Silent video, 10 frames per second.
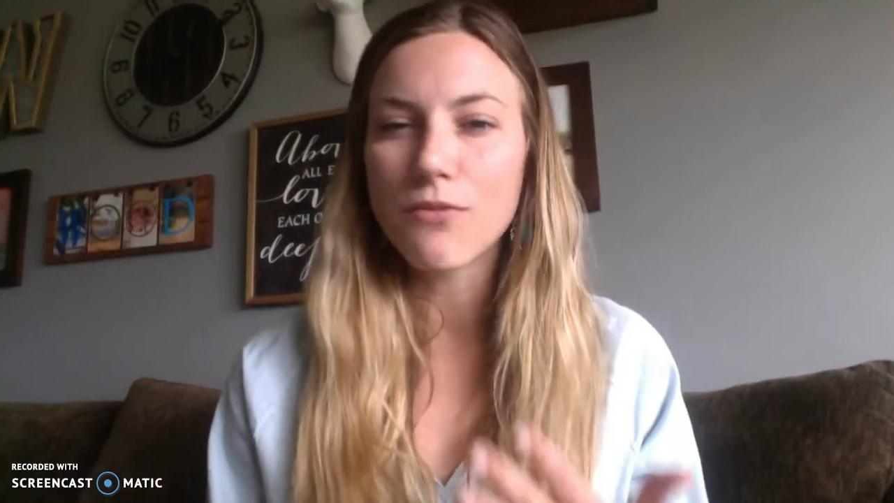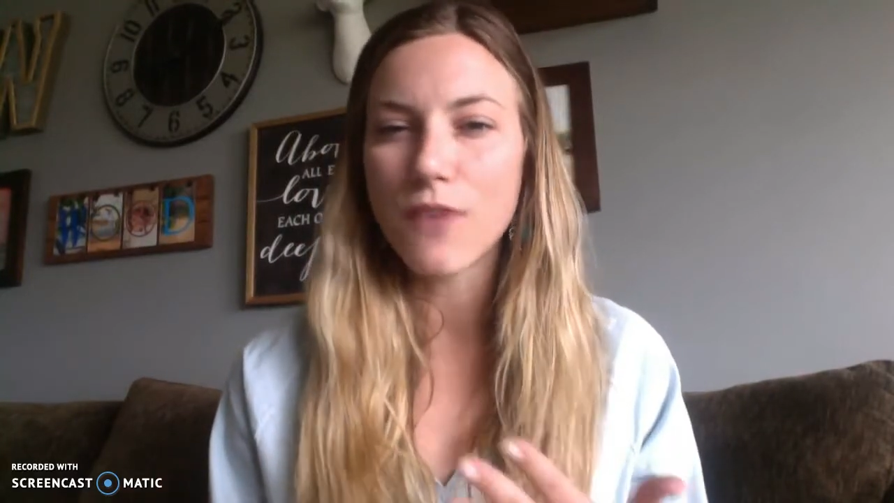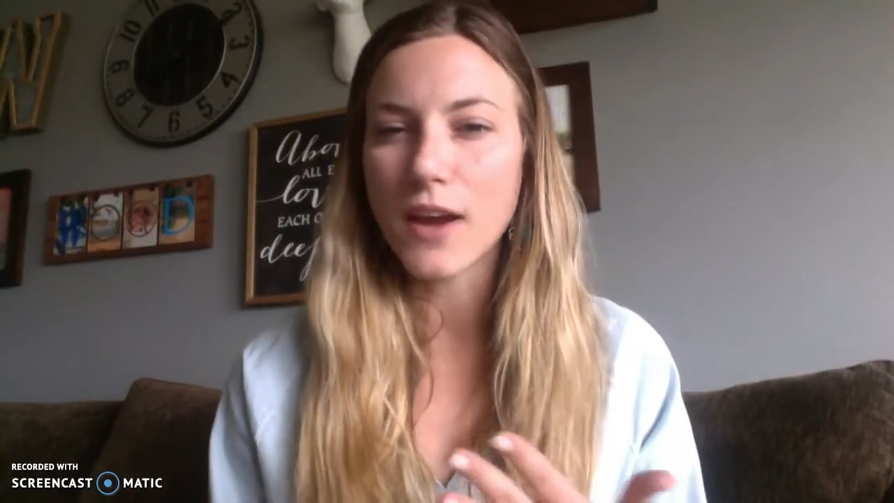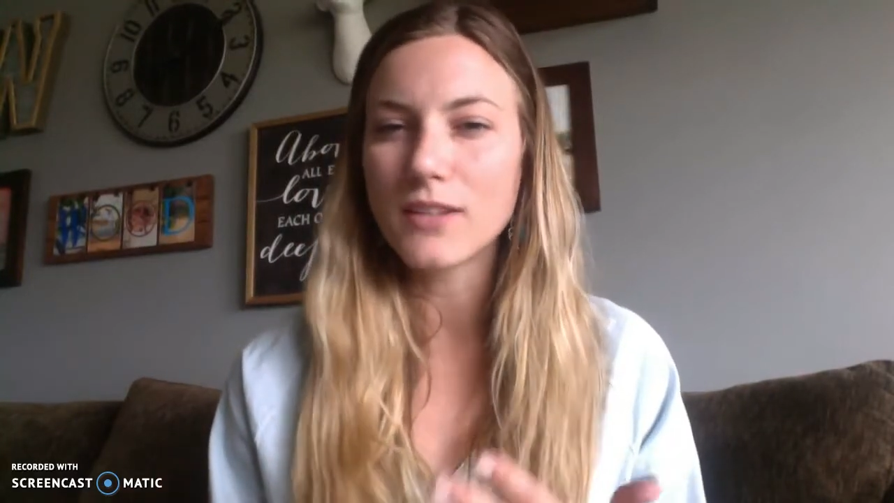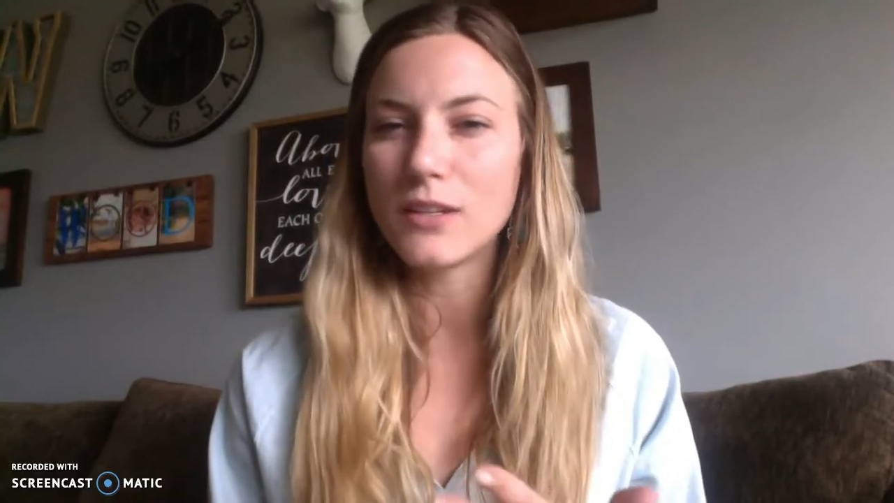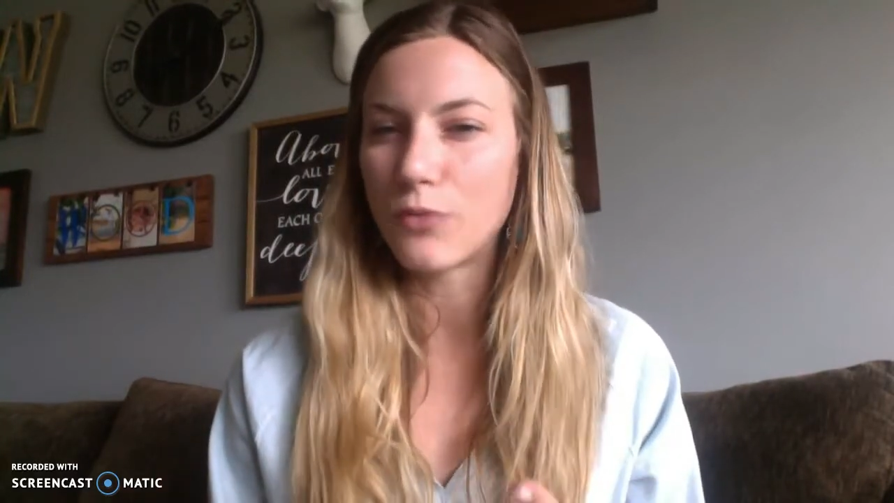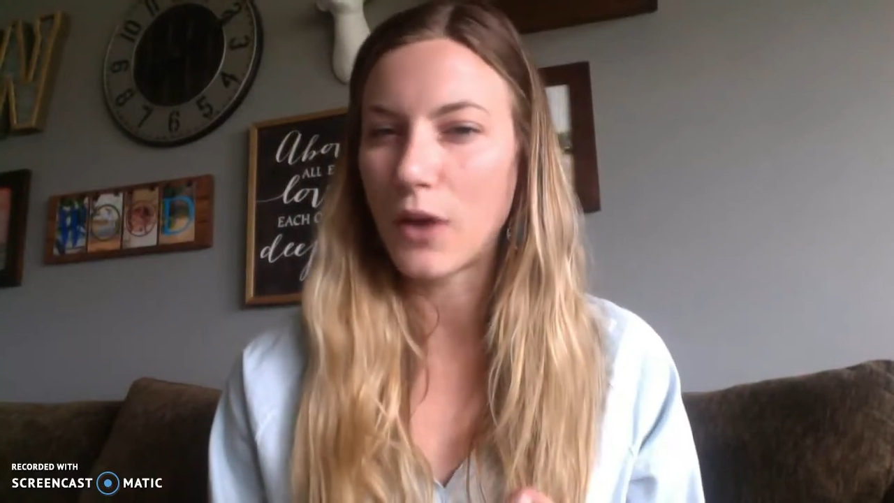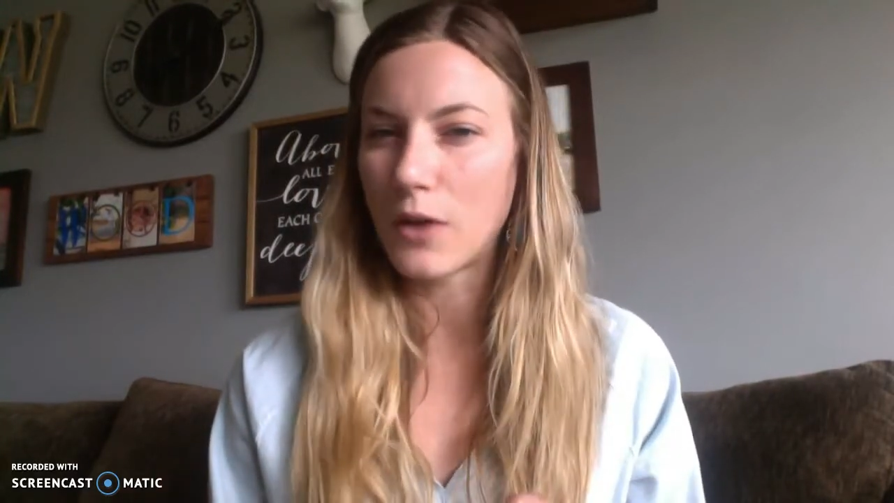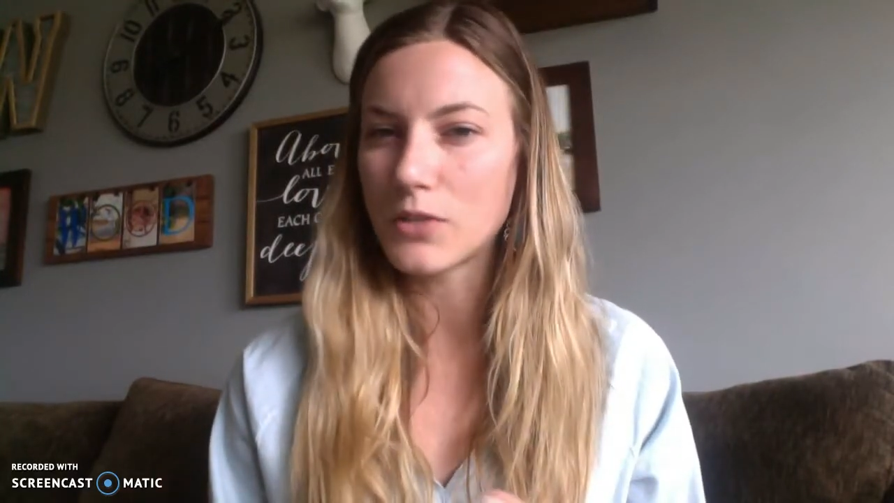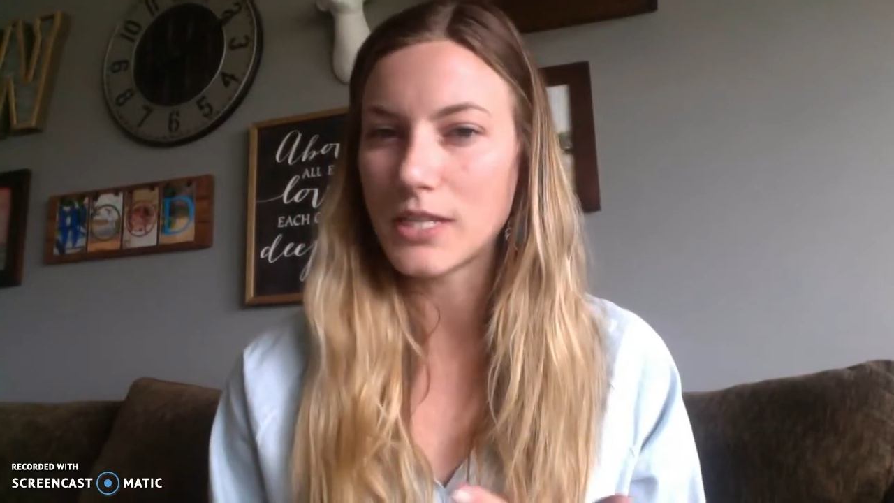effective
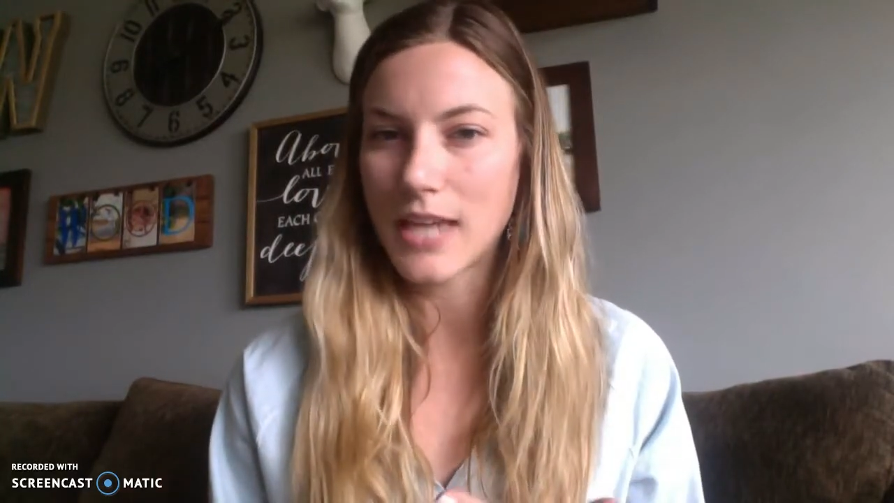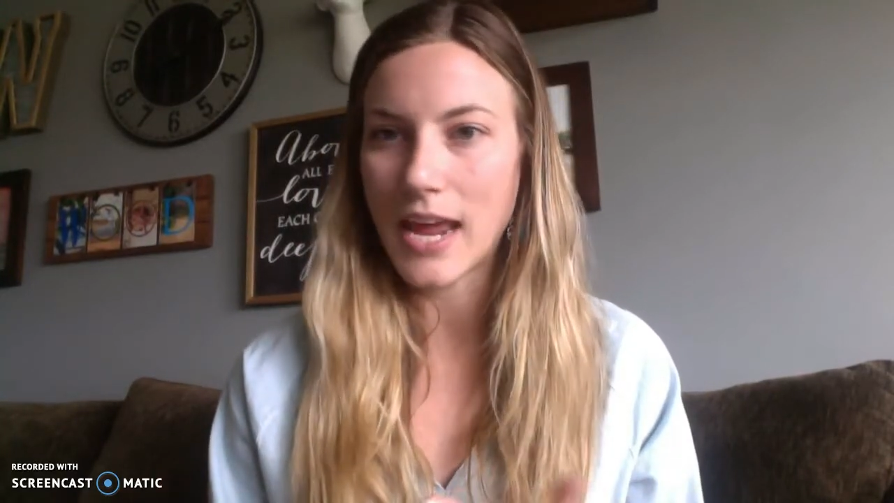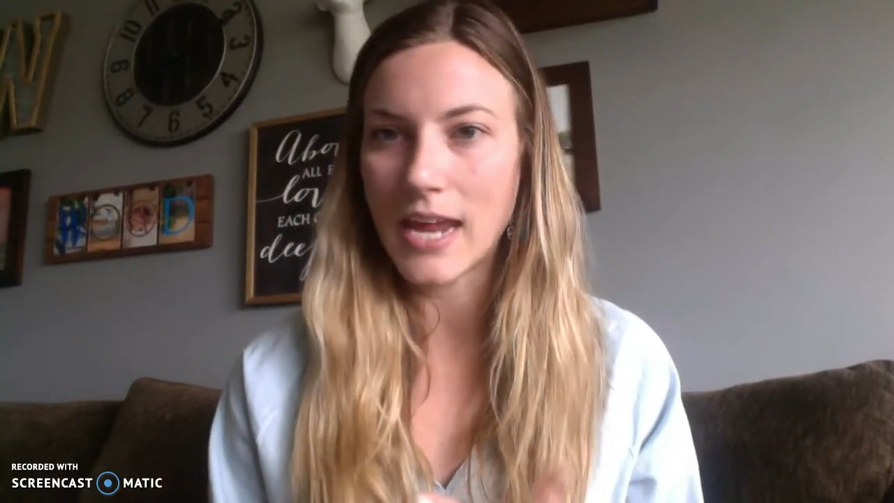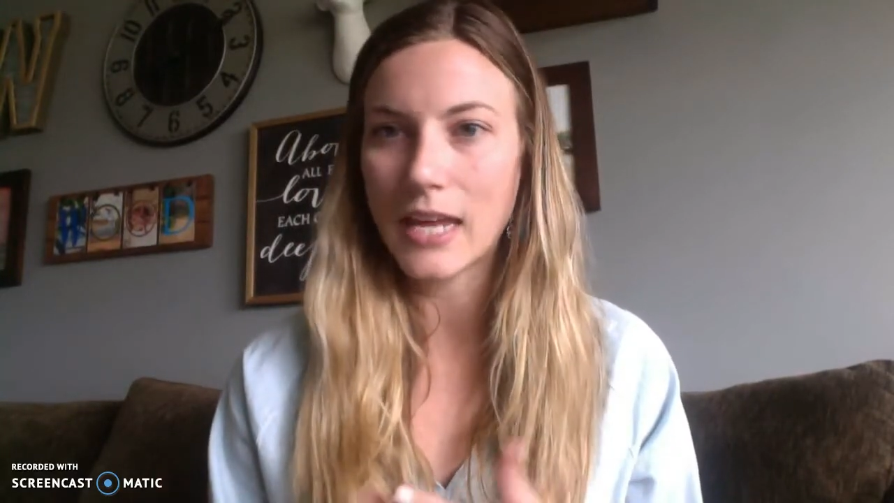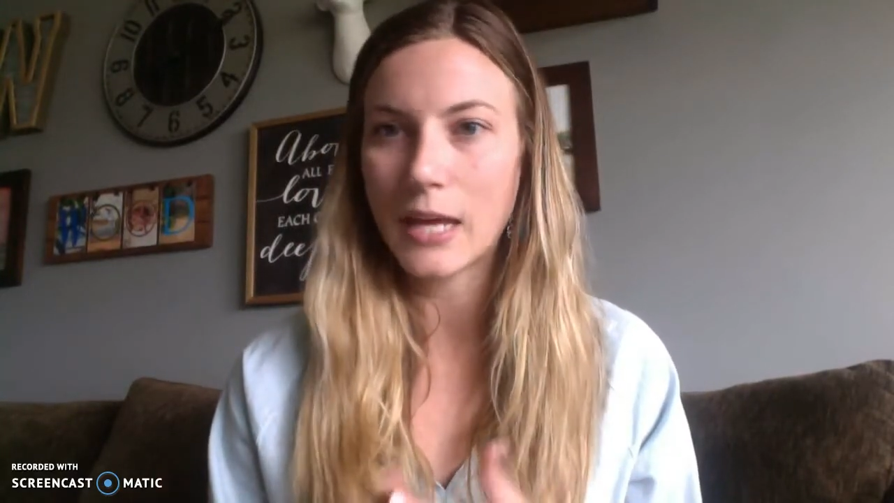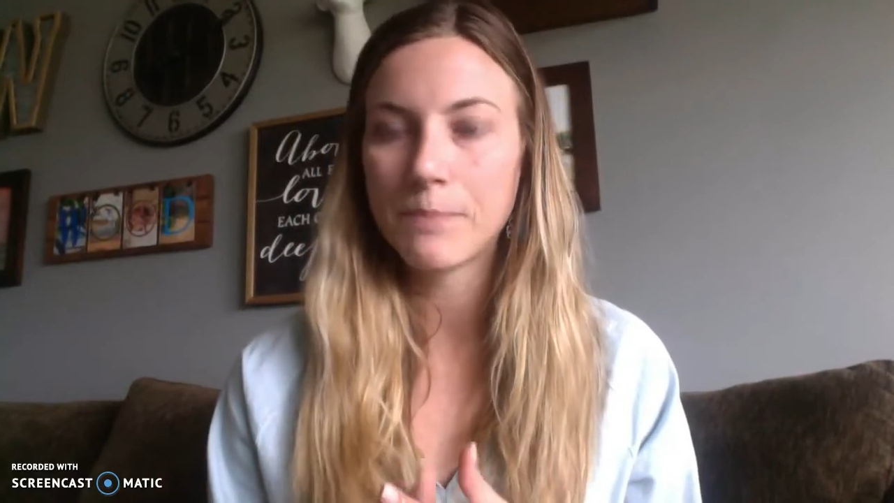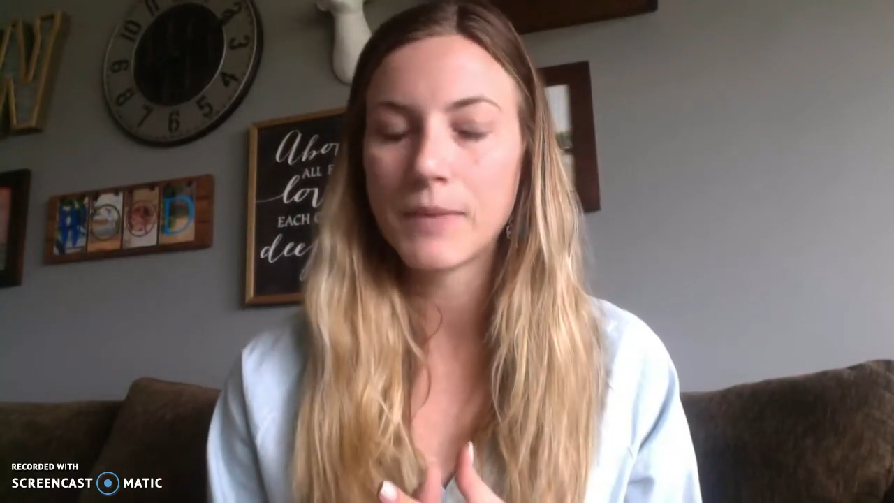route to take.